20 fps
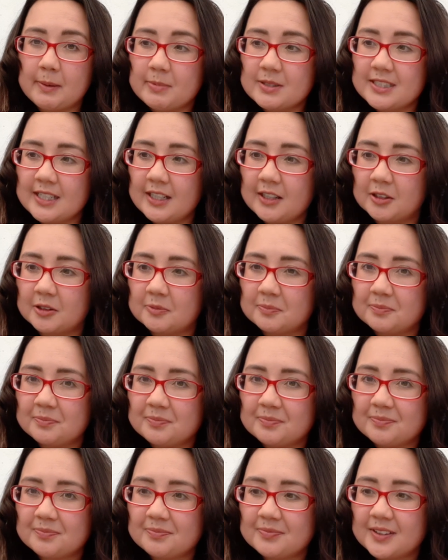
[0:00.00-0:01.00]
towel.
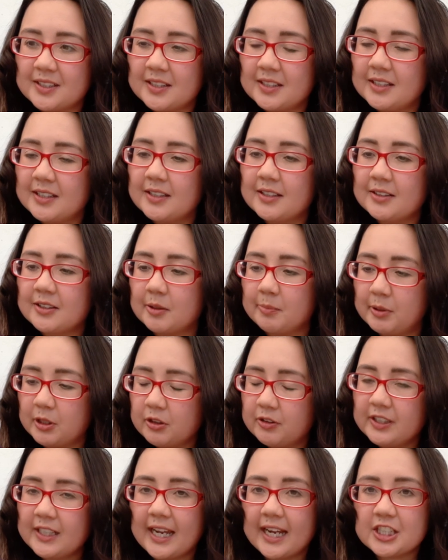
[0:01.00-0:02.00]

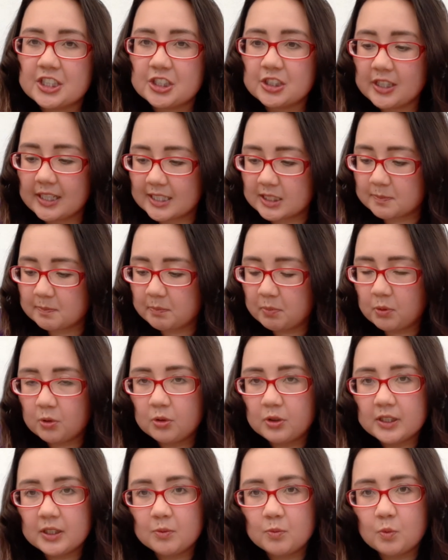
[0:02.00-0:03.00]
Capillary action is
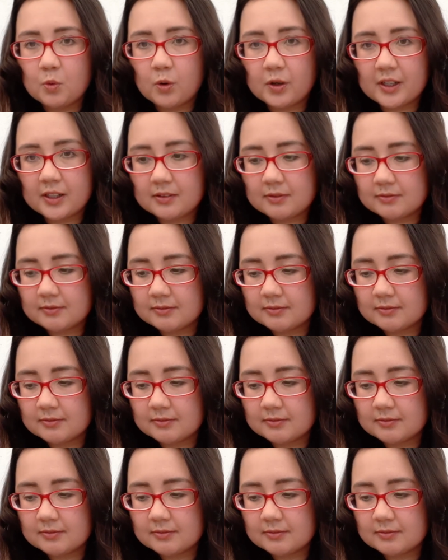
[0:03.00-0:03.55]
pulling water